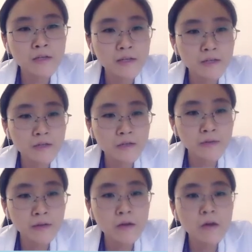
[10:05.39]
I'd like to
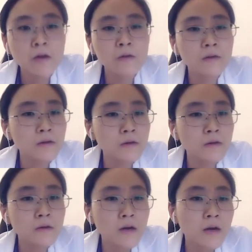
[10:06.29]
thank all
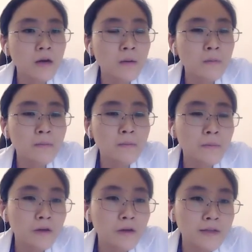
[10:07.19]
the
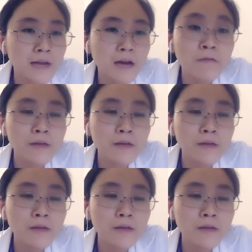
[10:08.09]
staff